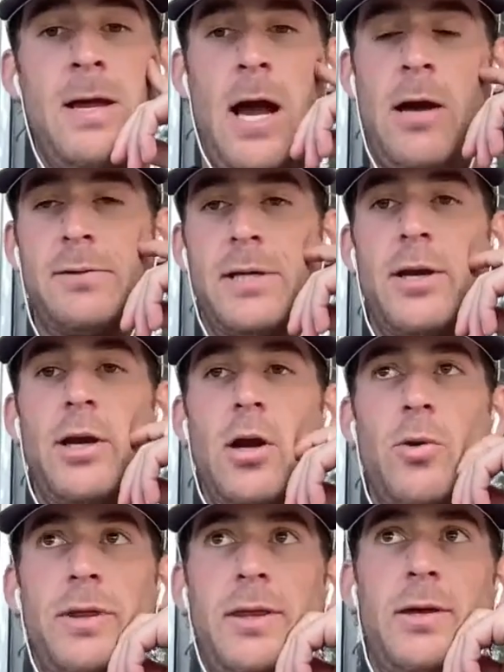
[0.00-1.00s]
I was gonna
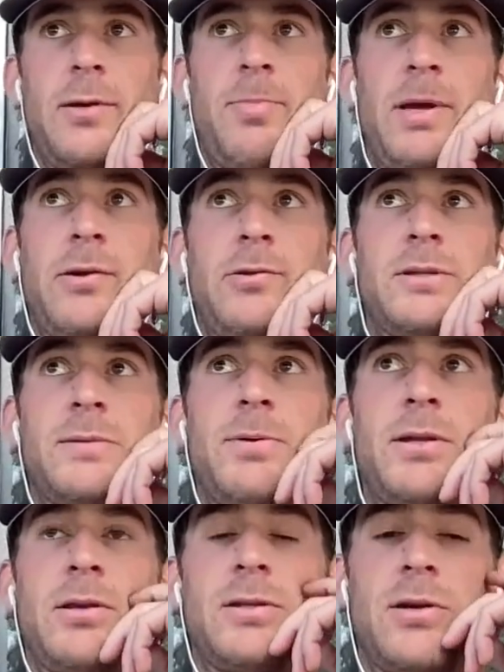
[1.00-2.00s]
go with the pickles,
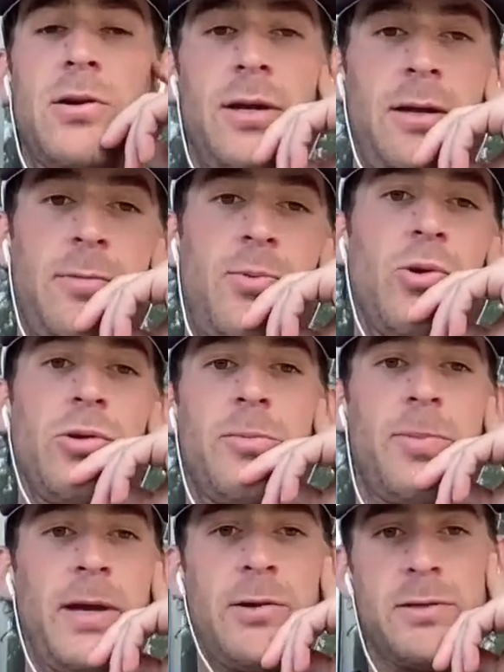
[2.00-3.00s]
but there's already the Portland
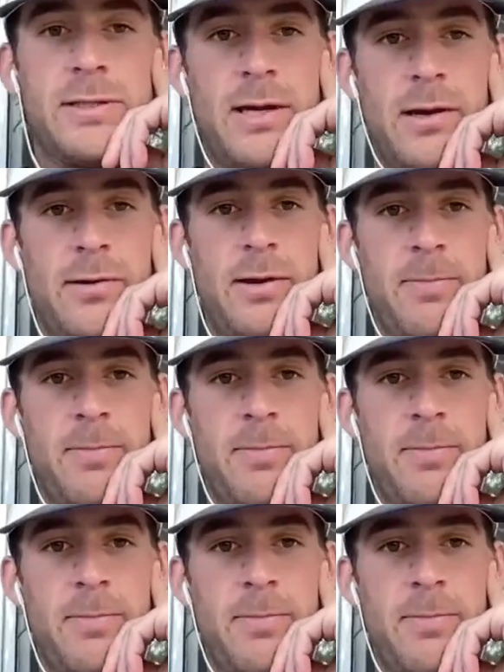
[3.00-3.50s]
pickles there.